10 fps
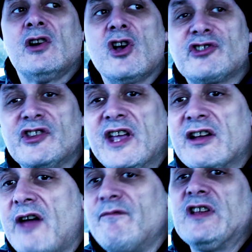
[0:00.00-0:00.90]
because they're
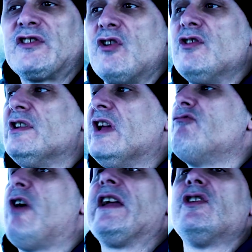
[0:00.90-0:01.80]
there every sunday
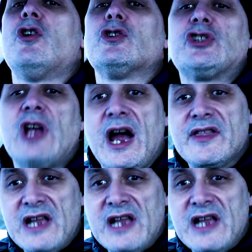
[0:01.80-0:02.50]
rain or shine